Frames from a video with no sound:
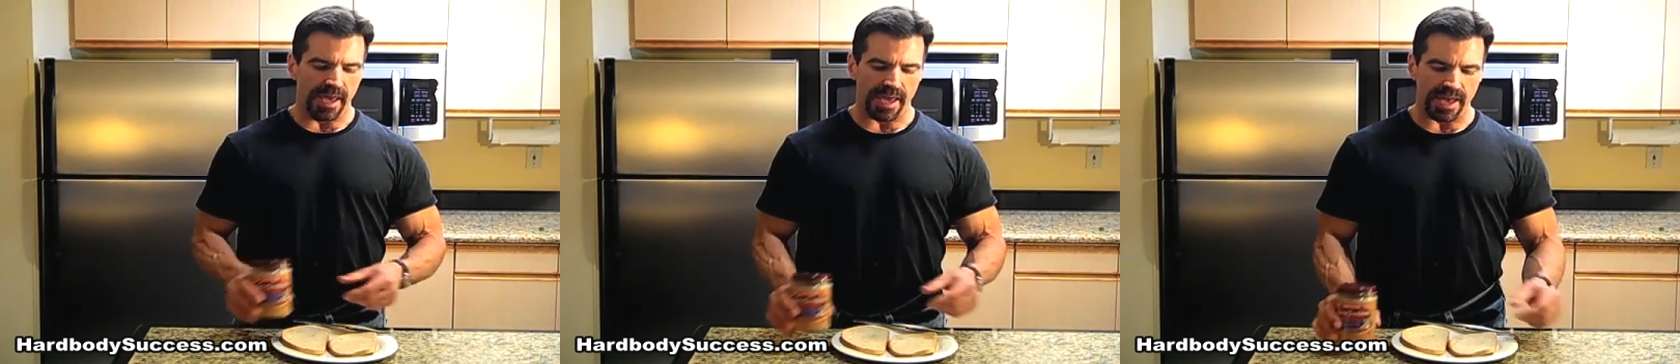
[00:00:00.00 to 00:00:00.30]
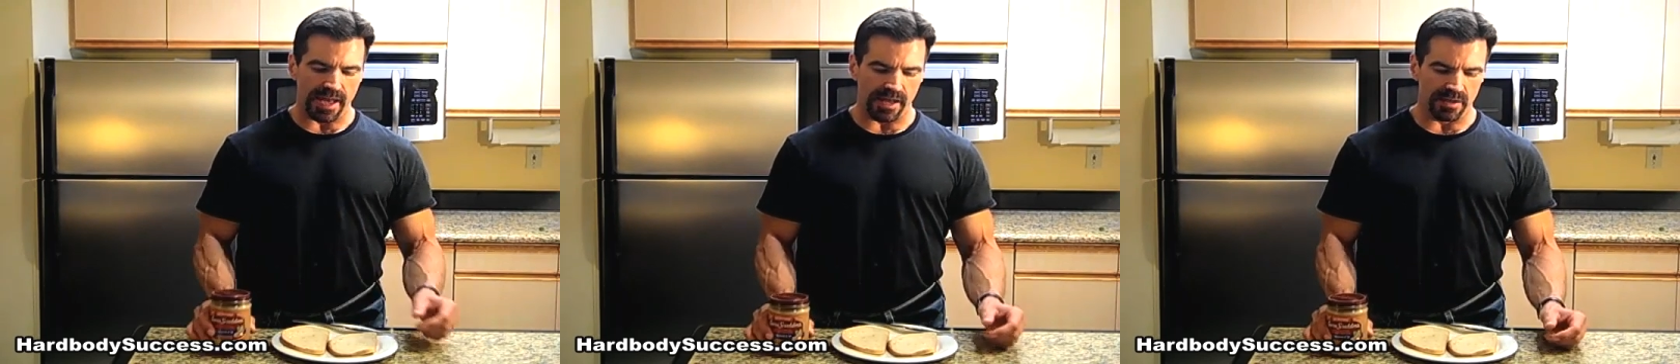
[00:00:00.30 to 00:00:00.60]

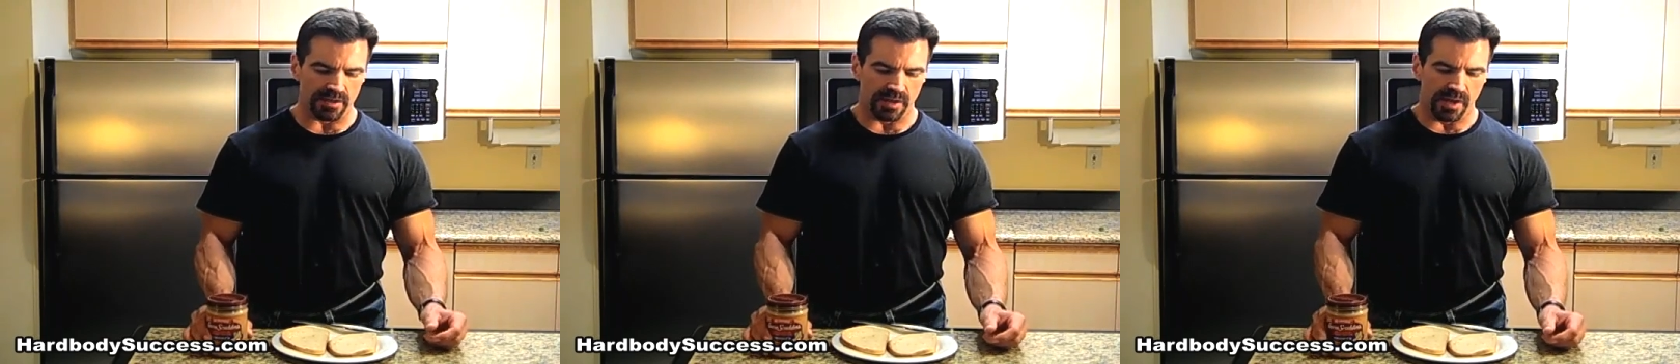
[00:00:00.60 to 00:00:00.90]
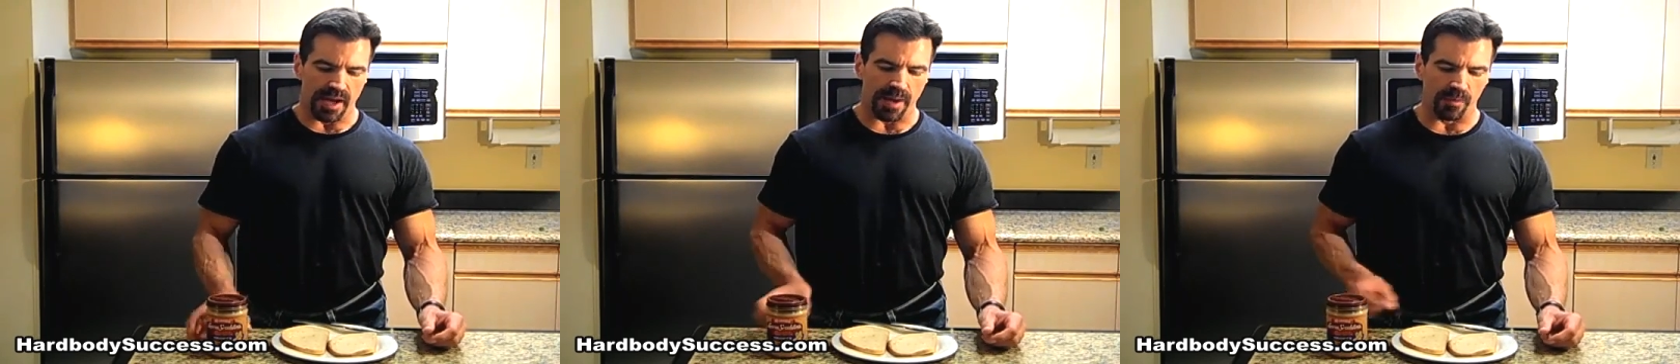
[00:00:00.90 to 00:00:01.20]
And
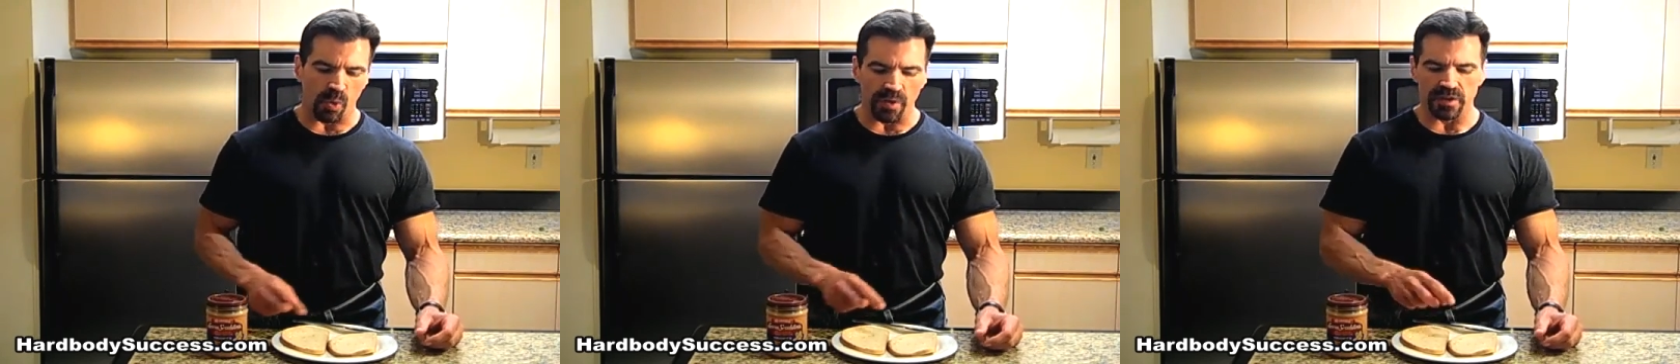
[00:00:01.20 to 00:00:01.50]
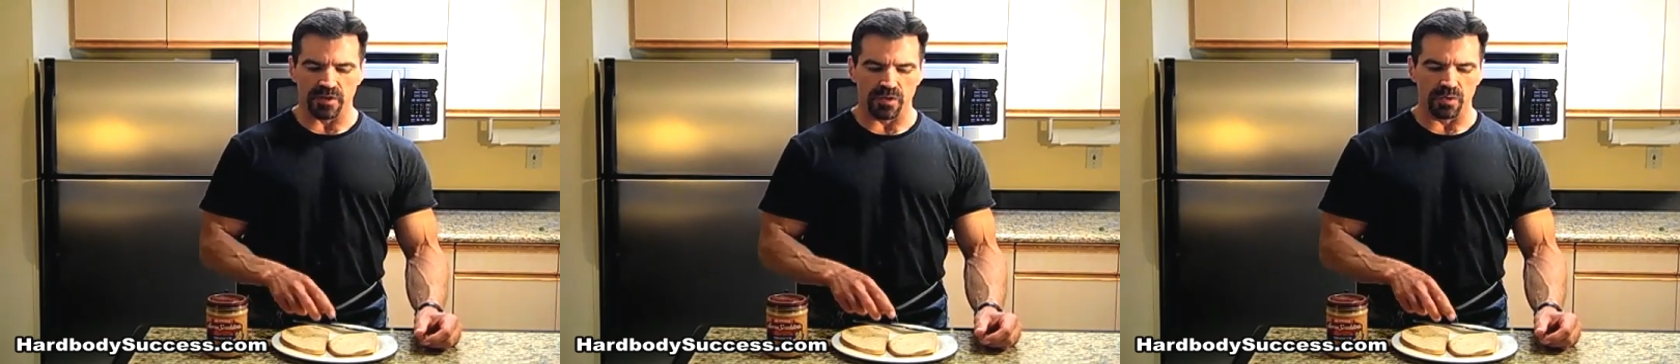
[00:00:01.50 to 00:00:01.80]
I'm
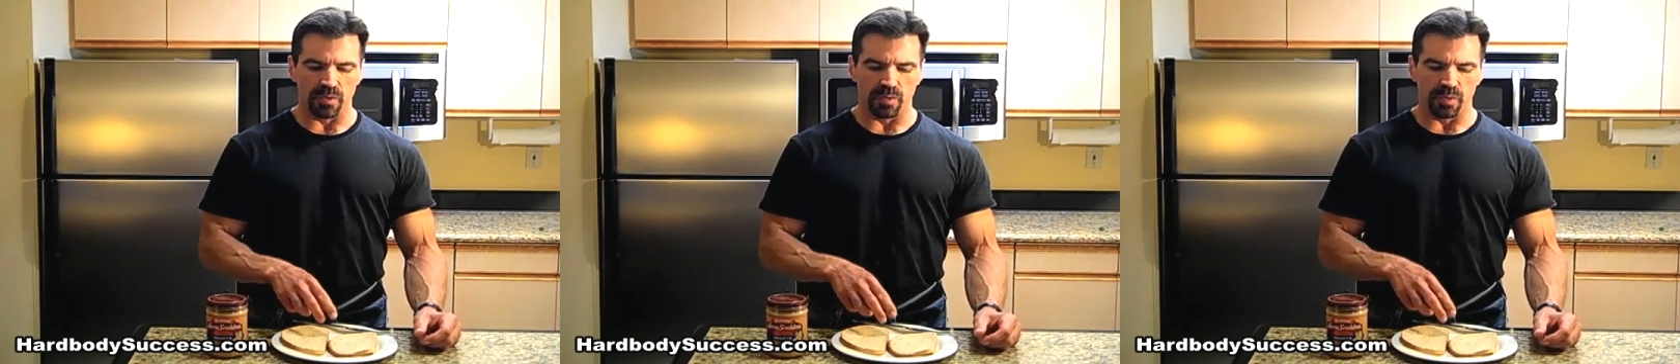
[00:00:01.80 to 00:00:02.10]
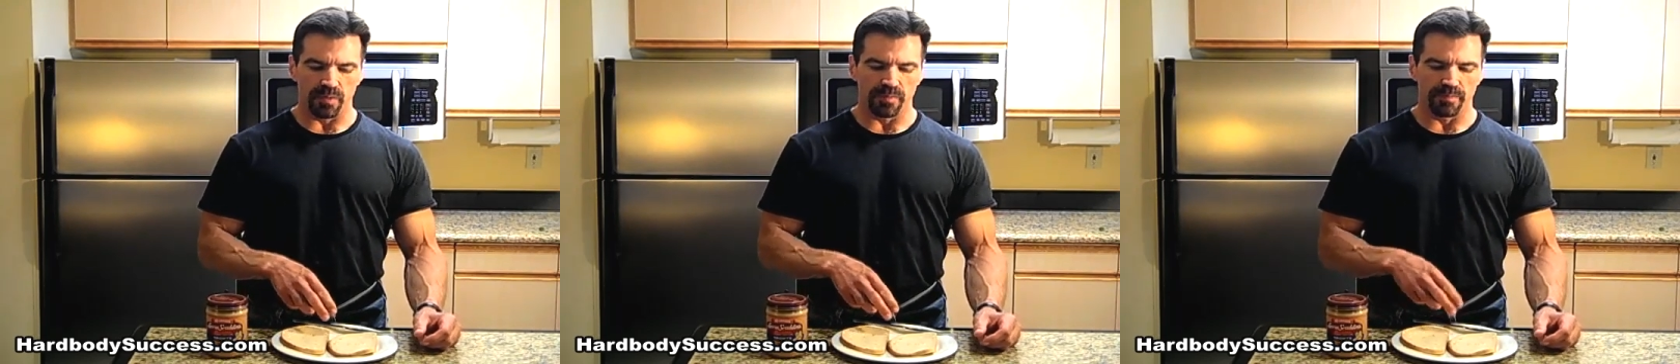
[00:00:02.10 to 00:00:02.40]
going to